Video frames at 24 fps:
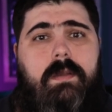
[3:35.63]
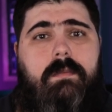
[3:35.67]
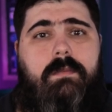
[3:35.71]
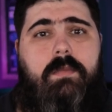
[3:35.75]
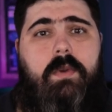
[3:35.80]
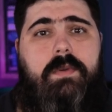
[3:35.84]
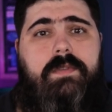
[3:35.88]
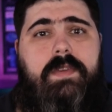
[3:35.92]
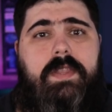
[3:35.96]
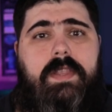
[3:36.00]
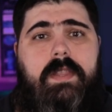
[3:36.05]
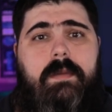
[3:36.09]

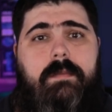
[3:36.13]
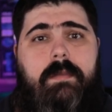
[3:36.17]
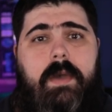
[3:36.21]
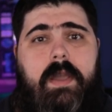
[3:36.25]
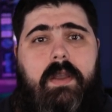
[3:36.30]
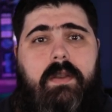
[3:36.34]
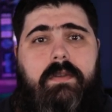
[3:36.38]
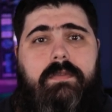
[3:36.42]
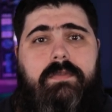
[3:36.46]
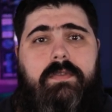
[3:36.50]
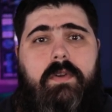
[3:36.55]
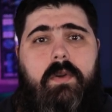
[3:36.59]
Moving the
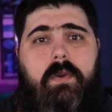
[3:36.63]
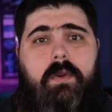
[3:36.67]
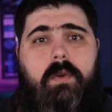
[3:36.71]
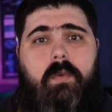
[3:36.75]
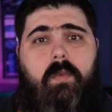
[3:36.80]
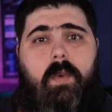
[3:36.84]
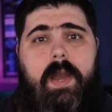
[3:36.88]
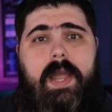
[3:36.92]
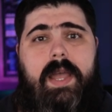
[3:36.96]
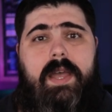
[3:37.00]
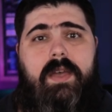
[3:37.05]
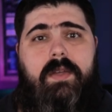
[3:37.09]
microphone
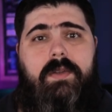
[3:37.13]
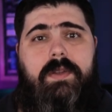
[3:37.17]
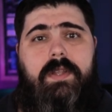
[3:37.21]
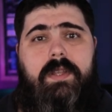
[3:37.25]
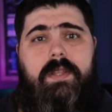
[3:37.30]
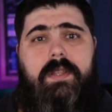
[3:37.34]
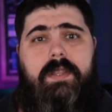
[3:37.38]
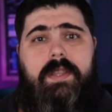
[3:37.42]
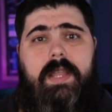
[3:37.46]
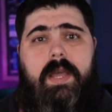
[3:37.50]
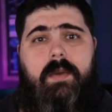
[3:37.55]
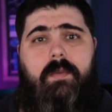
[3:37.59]
around.
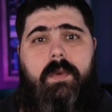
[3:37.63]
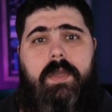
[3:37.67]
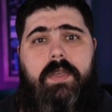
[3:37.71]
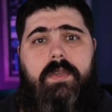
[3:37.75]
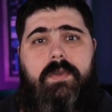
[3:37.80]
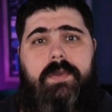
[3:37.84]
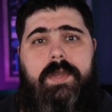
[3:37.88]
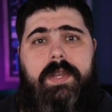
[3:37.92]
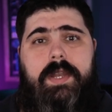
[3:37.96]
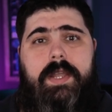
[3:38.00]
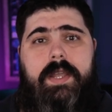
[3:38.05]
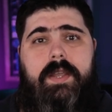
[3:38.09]
That way
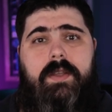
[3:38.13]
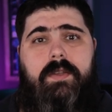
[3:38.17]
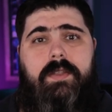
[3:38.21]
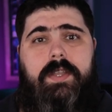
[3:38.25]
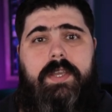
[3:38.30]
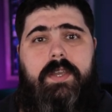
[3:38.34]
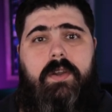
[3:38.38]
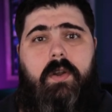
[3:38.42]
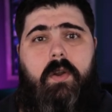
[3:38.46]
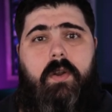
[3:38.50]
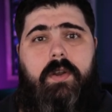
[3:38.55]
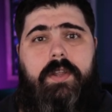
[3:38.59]
you can hear
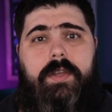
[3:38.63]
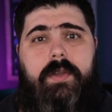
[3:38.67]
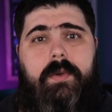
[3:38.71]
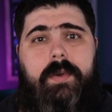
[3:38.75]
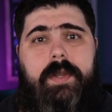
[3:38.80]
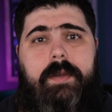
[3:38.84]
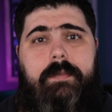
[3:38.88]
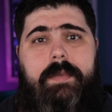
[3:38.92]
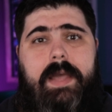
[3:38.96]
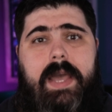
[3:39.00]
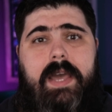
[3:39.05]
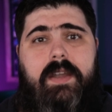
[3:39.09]
the
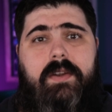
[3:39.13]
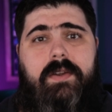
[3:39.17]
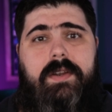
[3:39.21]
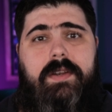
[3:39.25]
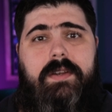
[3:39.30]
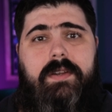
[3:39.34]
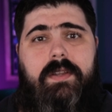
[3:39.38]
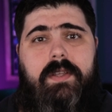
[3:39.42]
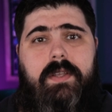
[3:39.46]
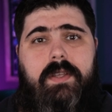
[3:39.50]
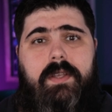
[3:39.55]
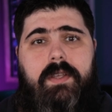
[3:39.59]
cardioid
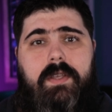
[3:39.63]
pattern.